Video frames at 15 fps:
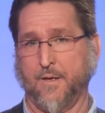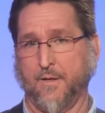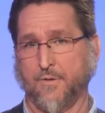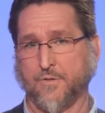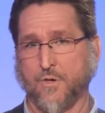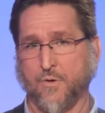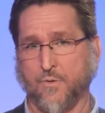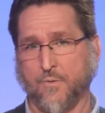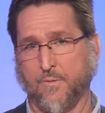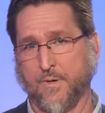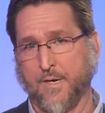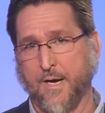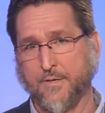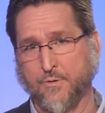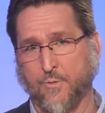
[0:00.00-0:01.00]
So,
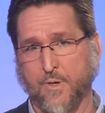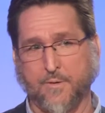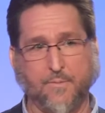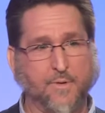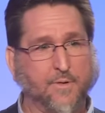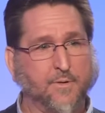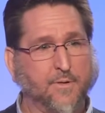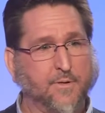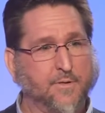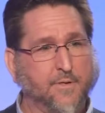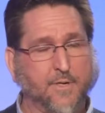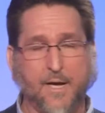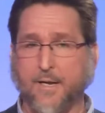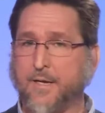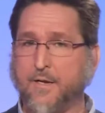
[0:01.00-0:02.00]
guys, I want to you
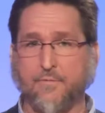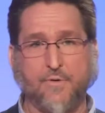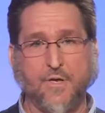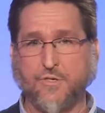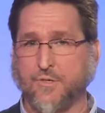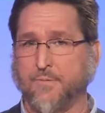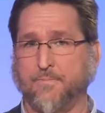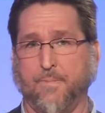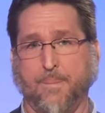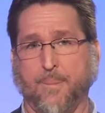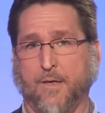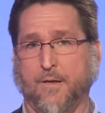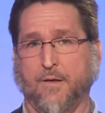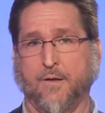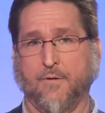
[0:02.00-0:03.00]
got to get a vision
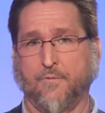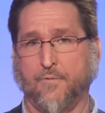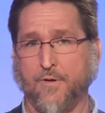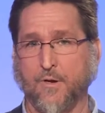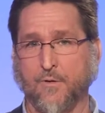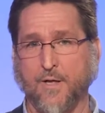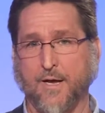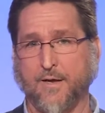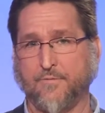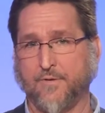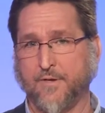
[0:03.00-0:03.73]
for your life.